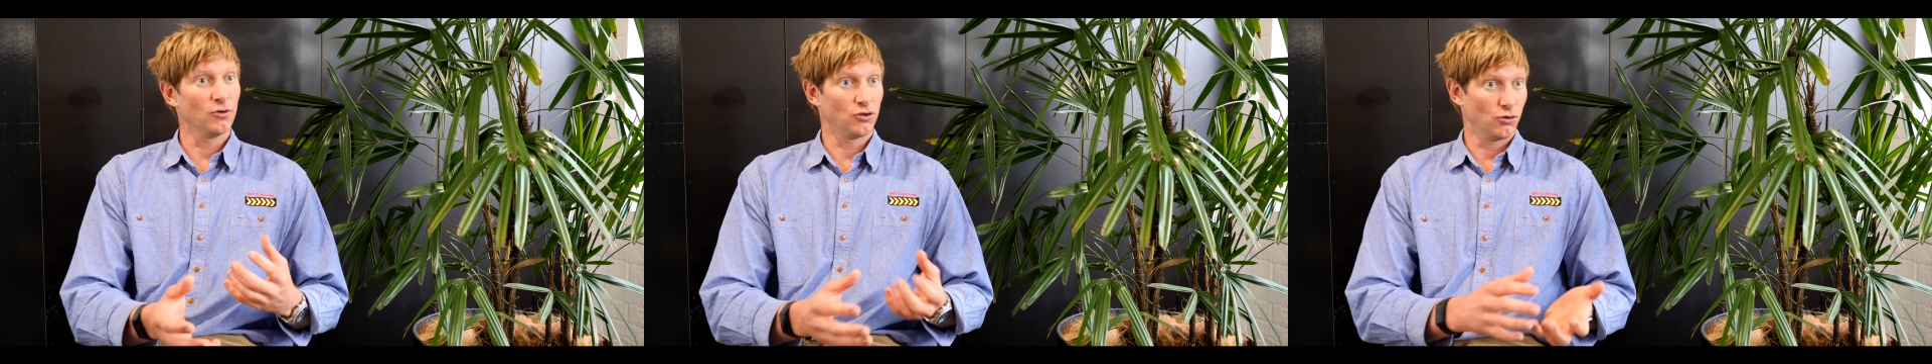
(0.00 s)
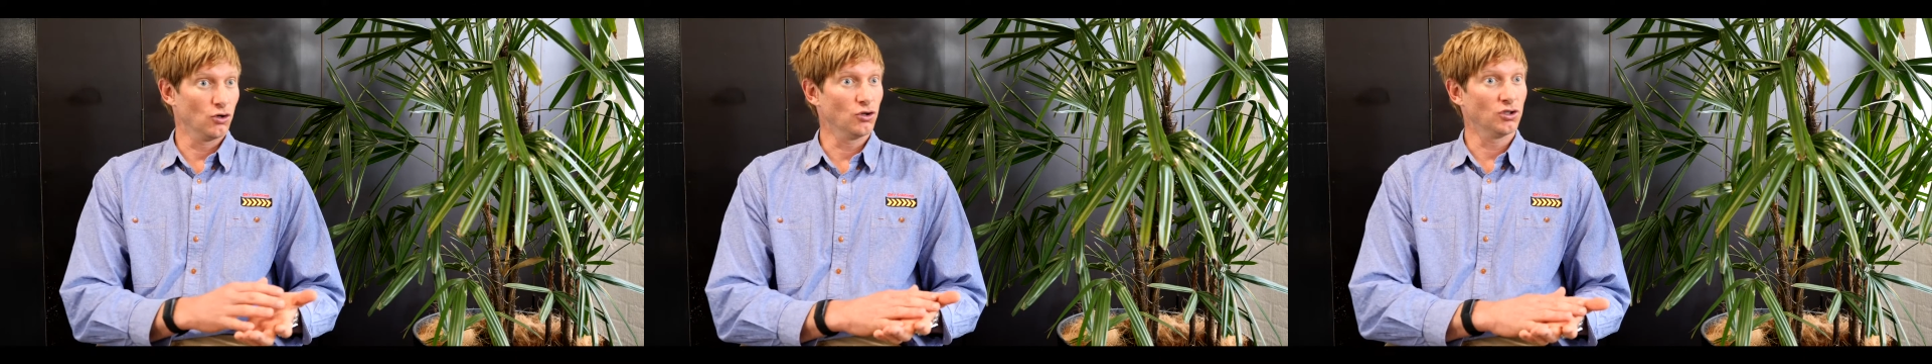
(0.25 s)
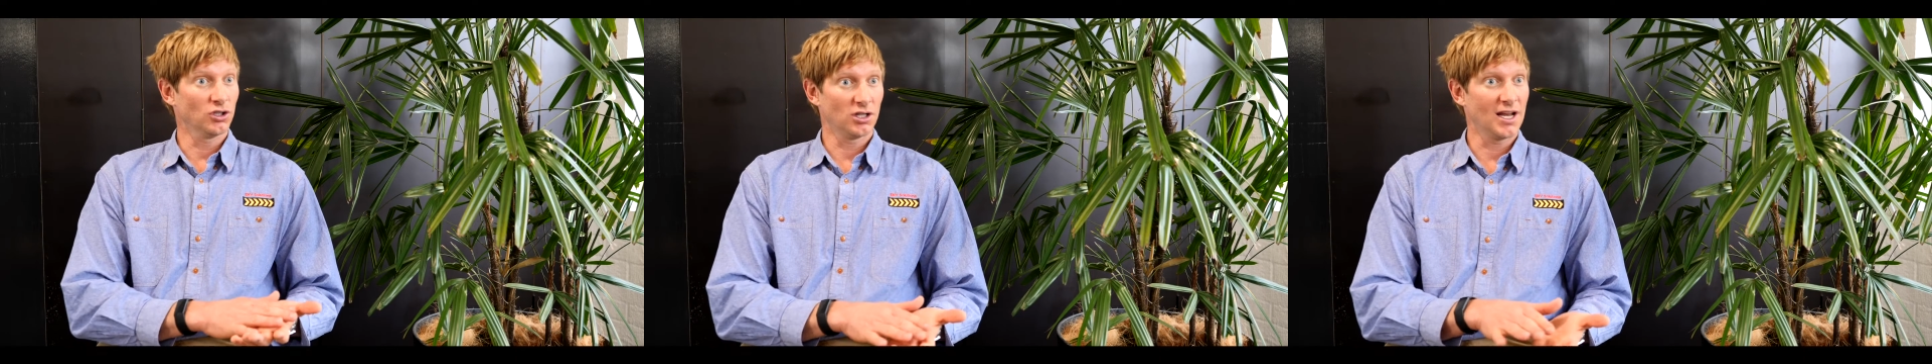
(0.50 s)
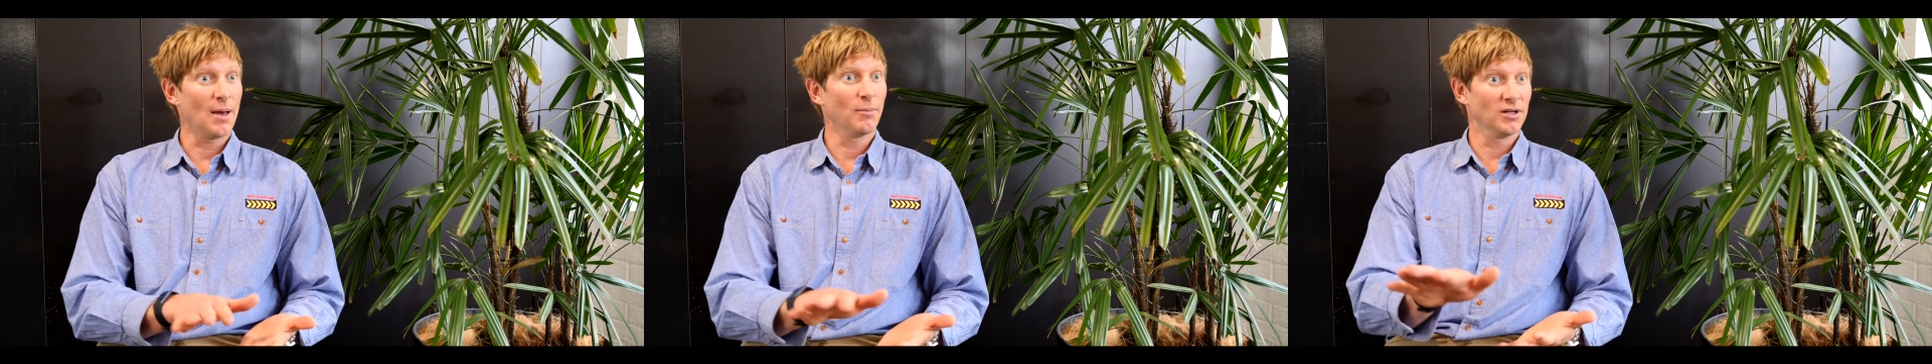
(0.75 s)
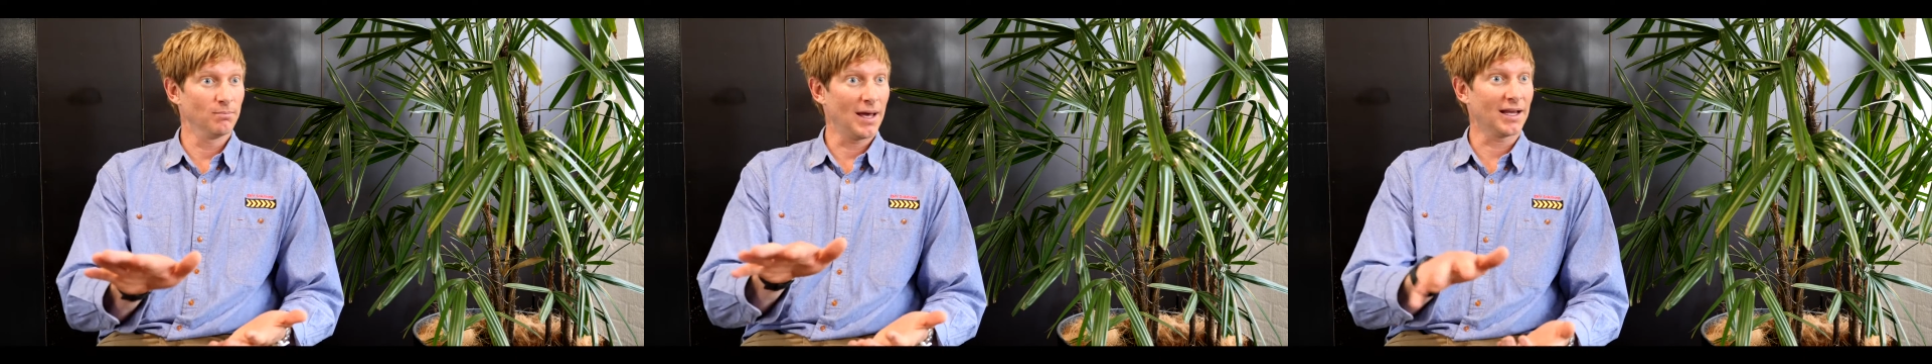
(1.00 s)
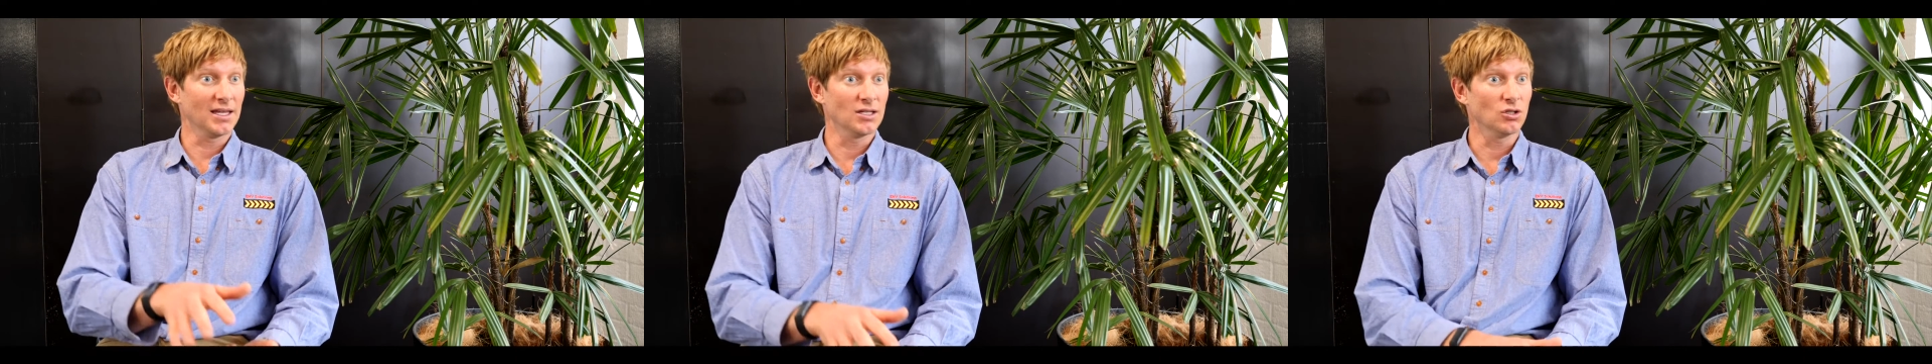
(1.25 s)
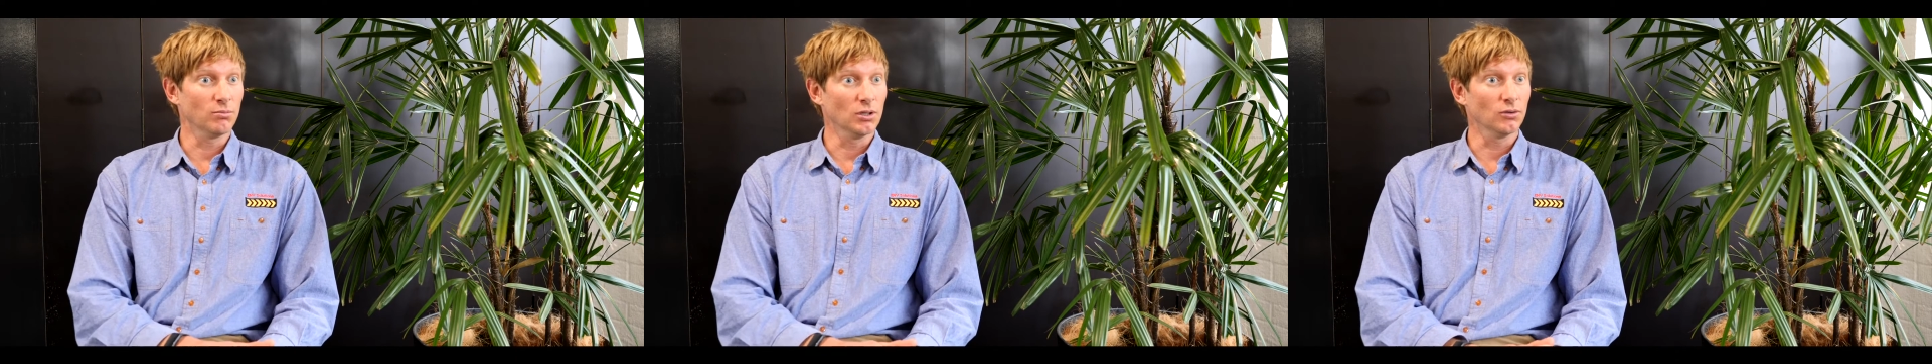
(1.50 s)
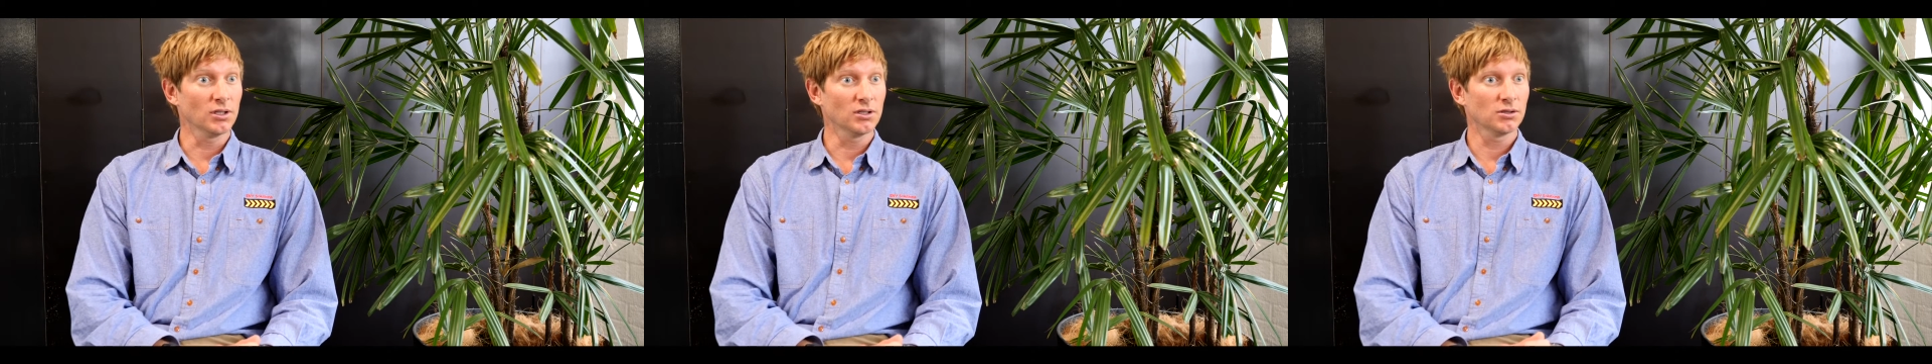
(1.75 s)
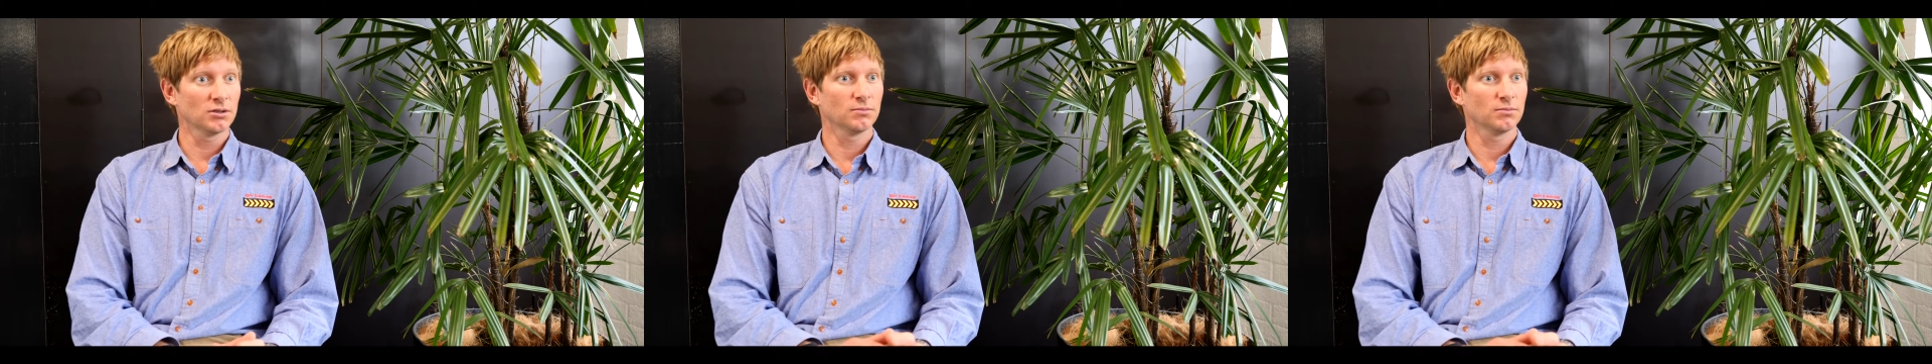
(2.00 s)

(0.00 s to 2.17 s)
intrusion can happen back into buildings,